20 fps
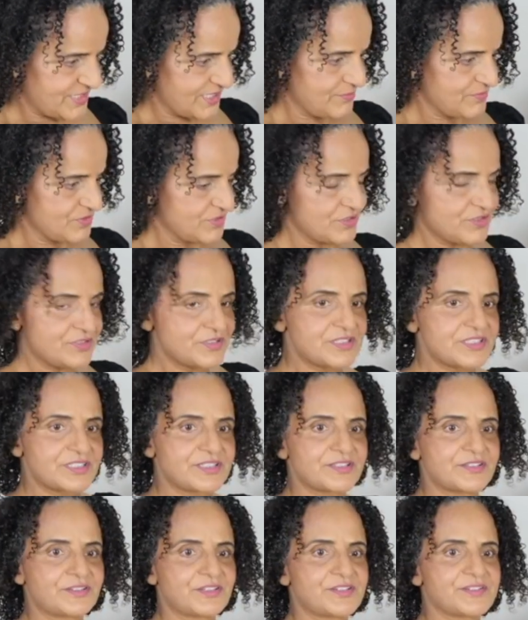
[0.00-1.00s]
So I'm just going to
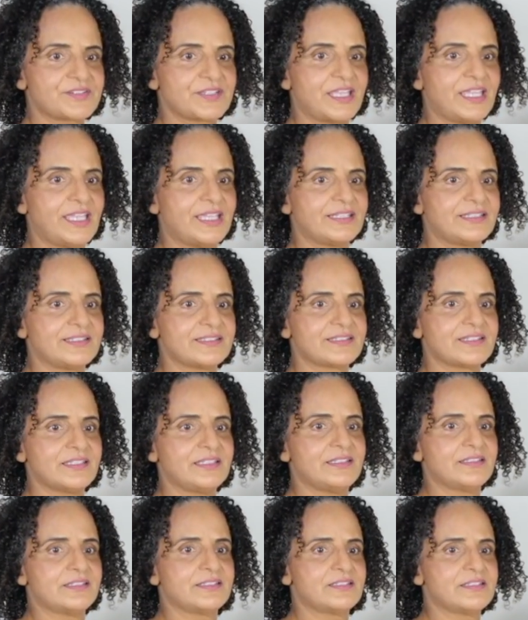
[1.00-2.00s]
tuck those ends
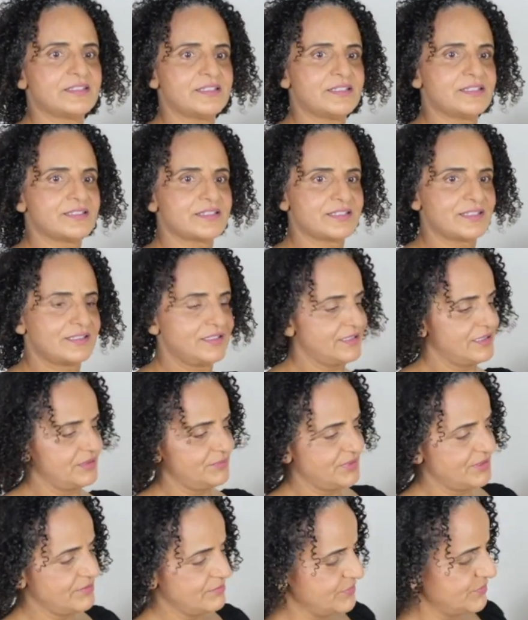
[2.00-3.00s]
in just a
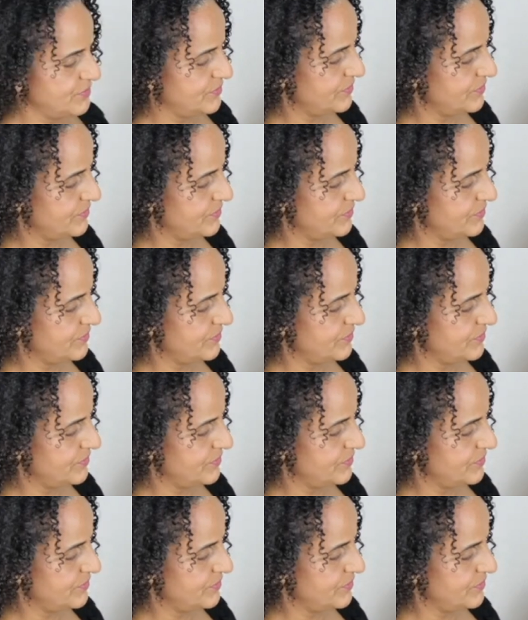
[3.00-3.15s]
little bit